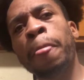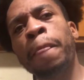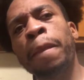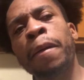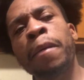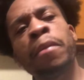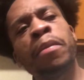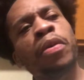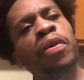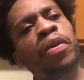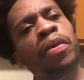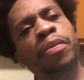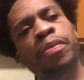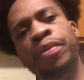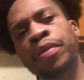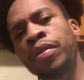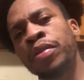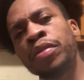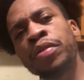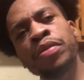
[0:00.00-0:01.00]
Come on,
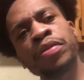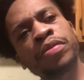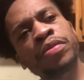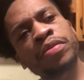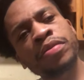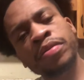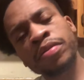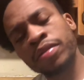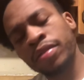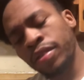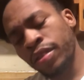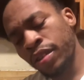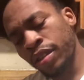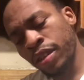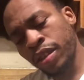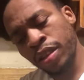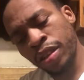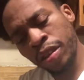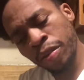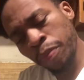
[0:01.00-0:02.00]
bro.
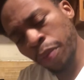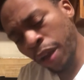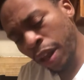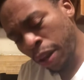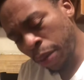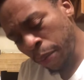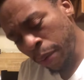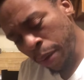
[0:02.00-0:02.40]
It's about to be